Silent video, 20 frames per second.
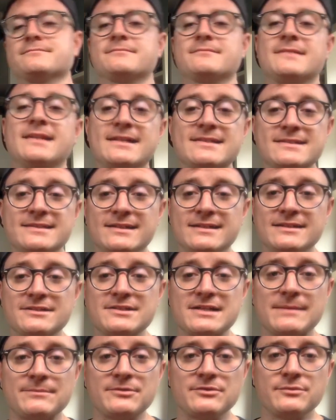That's the end of
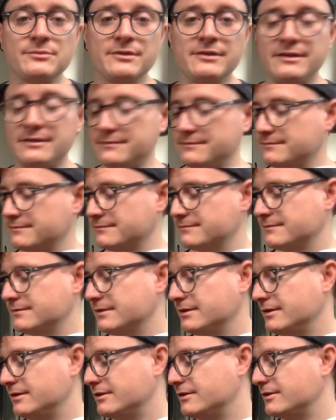chapter 20.
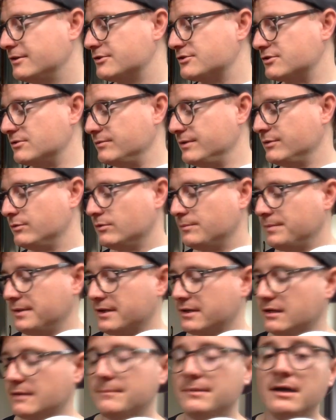So we will
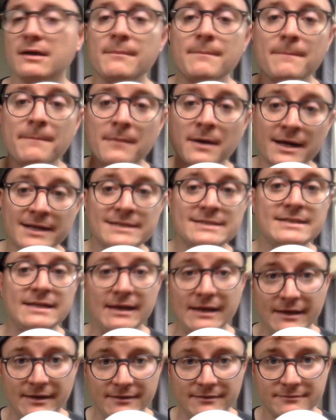pick up on
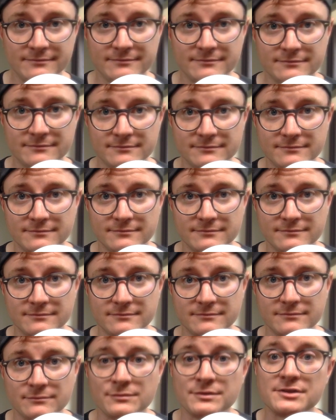Monday
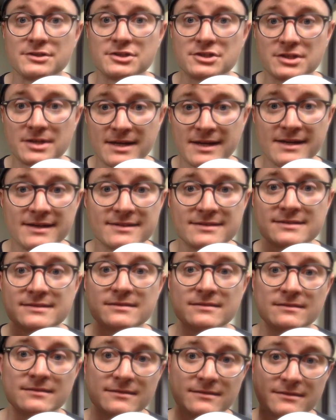with
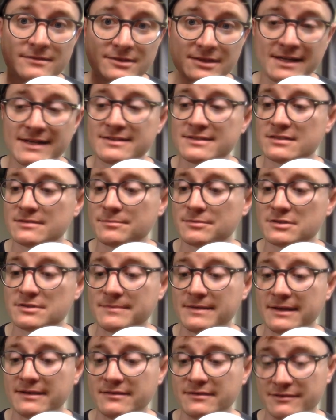Chase Chase's
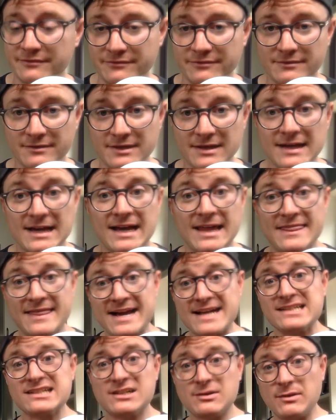perspective.
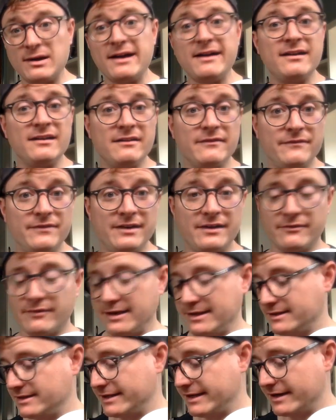That's quite an event
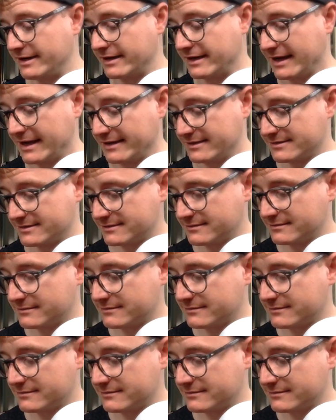right there, guys.